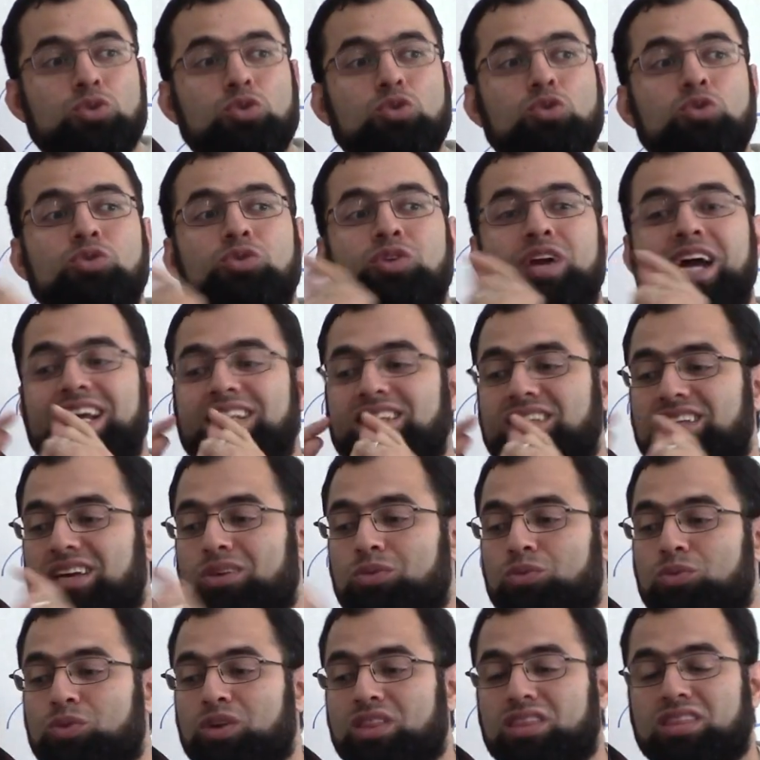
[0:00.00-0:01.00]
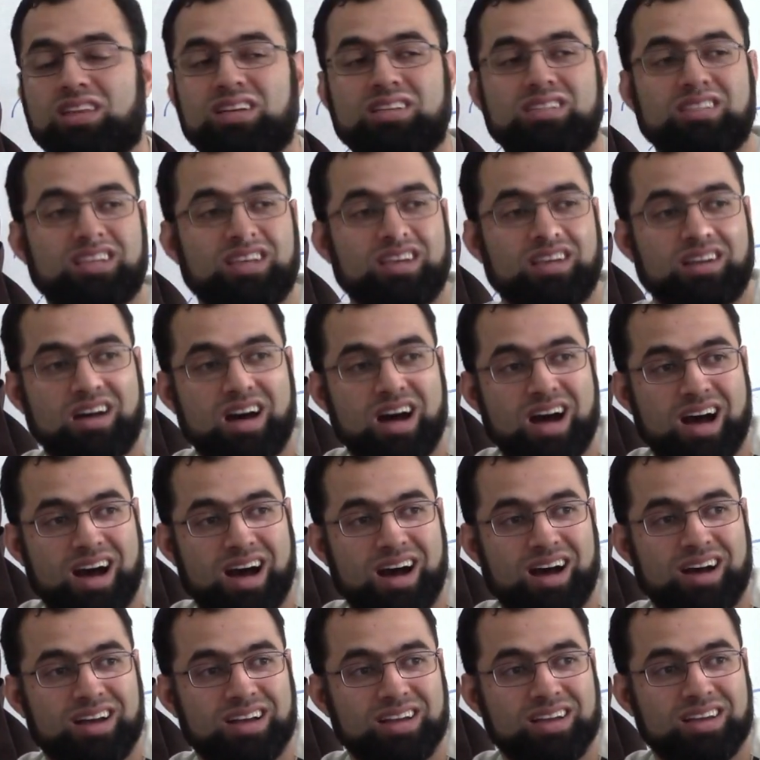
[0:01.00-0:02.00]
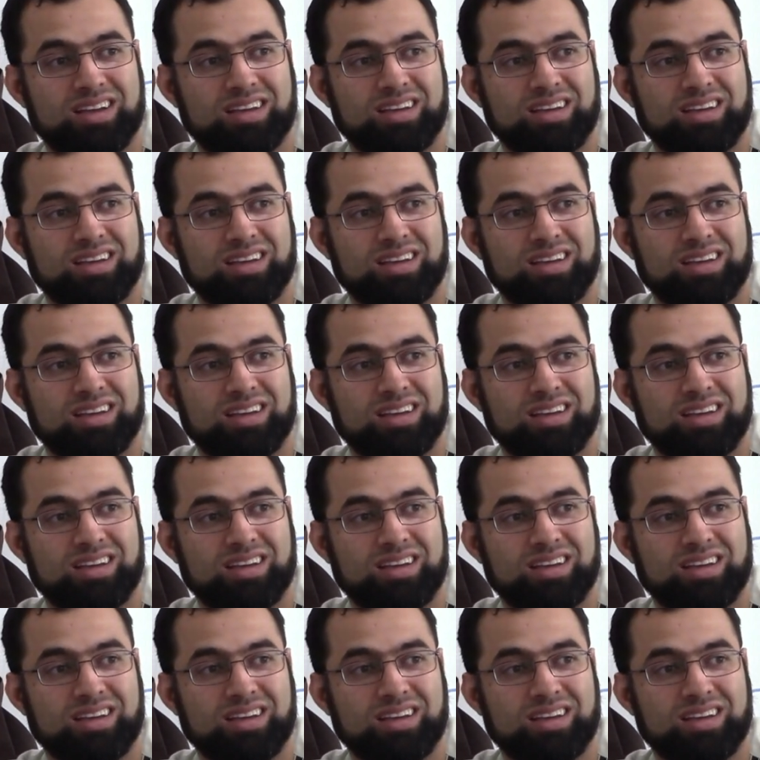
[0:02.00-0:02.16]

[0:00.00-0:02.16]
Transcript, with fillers: who read with this qira'ah.